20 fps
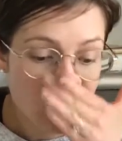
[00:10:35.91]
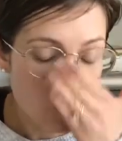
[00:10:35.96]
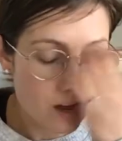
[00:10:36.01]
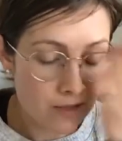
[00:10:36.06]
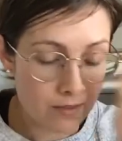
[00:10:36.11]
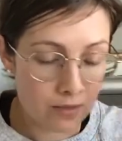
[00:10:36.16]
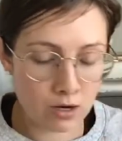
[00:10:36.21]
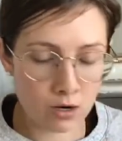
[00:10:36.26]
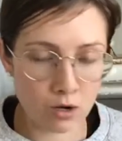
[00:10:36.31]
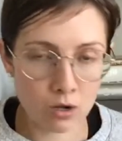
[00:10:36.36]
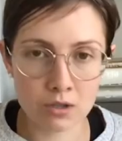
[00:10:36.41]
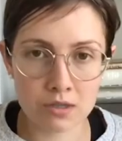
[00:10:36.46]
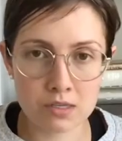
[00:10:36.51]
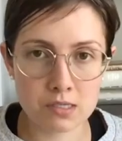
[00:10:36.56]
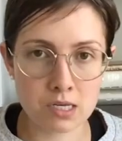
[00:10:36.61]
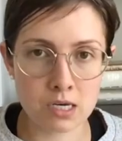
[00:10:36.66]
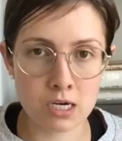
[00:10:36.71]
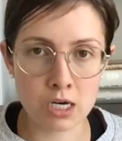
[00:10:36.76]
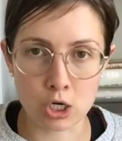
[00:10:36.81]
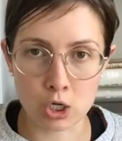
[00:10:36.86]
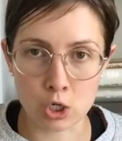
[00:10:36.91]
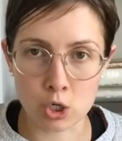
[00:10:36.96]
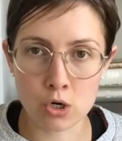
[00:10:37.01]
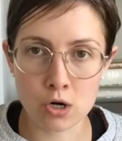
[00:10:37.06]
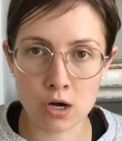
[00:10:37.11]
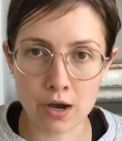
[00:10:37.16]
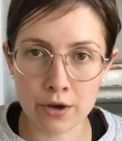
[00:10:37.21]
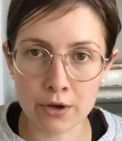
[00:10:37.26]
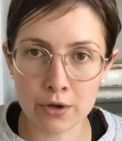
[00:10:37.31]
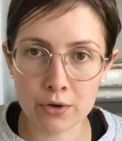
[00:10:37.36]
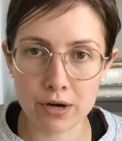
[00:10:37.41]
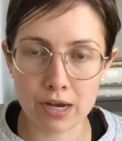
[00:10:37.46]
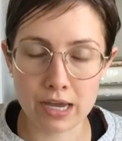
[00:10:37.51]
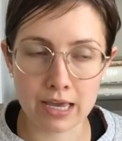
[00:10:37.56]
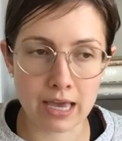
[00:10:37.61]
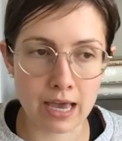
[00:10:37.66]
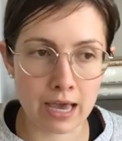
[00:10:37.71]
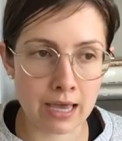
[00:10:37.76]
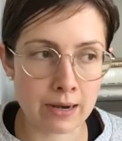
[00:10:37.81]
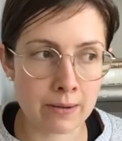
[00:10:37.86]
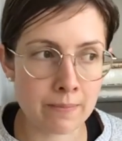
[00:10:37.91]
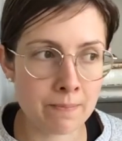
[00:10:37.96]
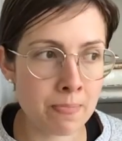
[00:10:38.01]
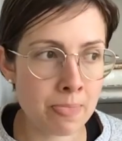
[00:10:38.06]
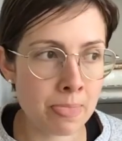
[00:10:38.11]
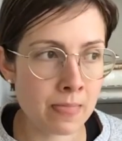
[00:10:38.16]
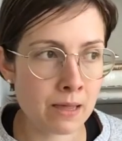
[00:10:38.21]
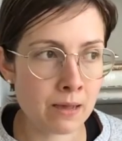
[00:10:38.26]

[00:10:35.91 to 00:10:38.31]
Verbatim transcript: and then all of a sudden you're hungry again.